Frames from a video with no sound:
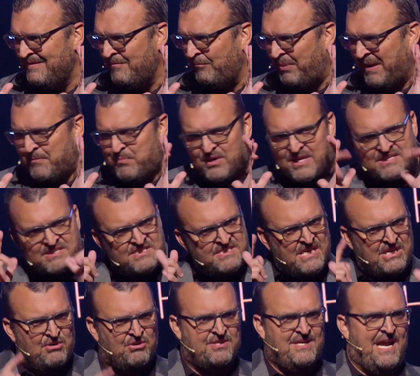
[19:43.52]
People can see
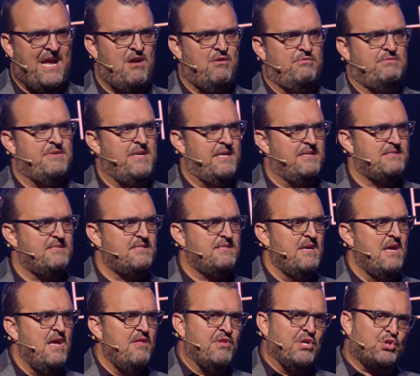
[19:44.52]
your countenance.
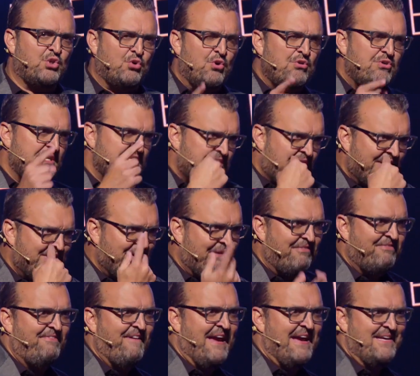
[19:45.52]
The truth is on your
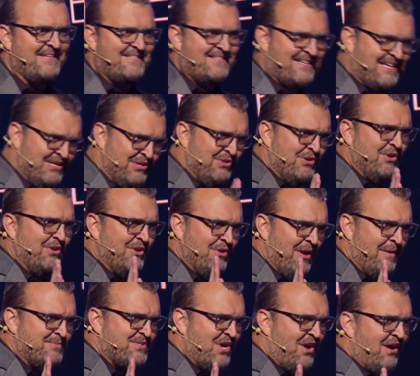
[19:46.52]
face. Can you know, you know what
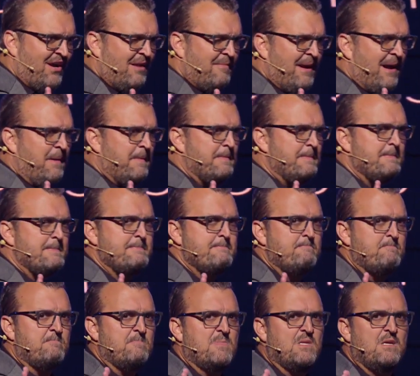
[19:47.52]
I'm talking about?
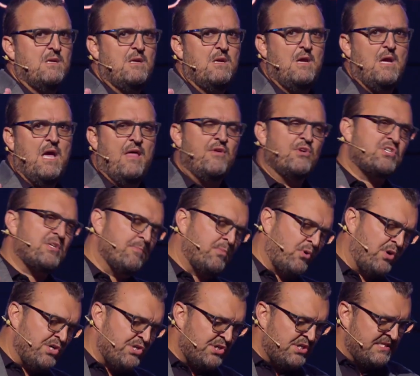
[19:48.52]
And there's some
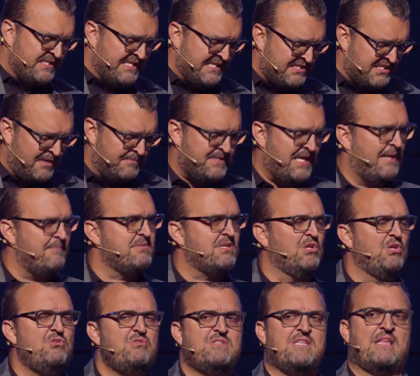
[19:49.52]
Christians that sometimes
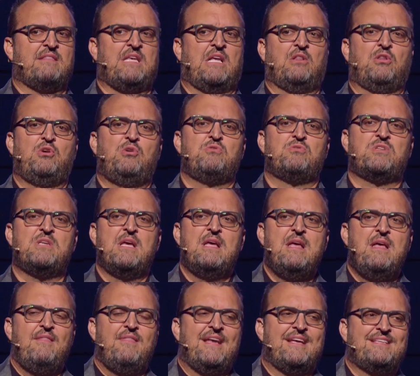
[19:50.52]
lose that. They lose
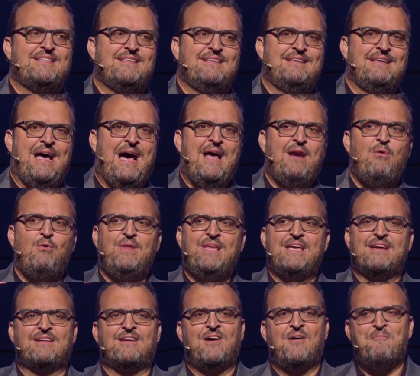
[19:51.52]
that it's not only
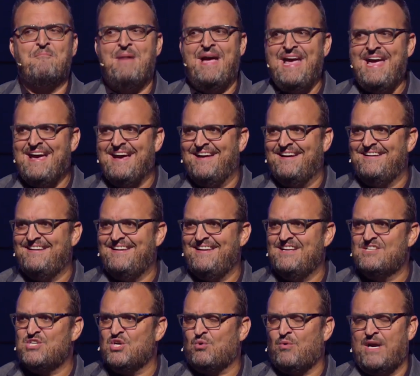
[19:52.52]
a command,
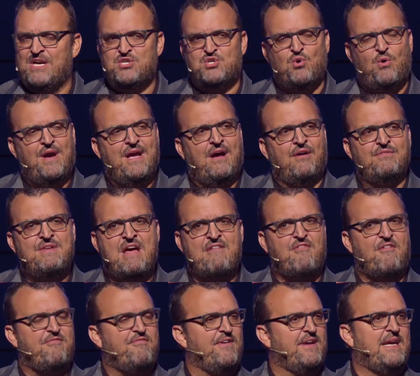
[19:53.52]
it's a great joy. I'll
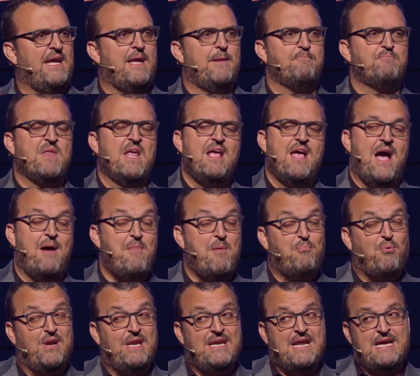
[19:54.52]
never forget. I'm a
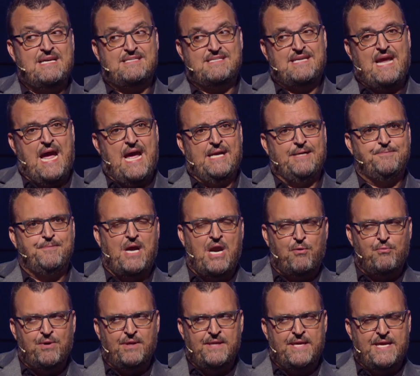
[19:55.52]
pretty nice guy. I
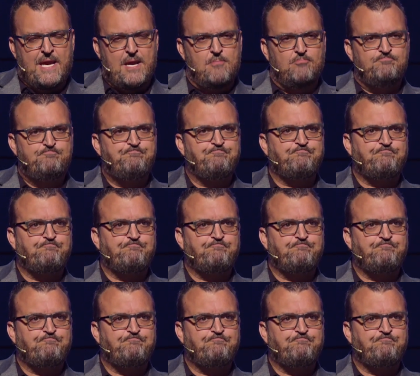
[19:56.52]
really am.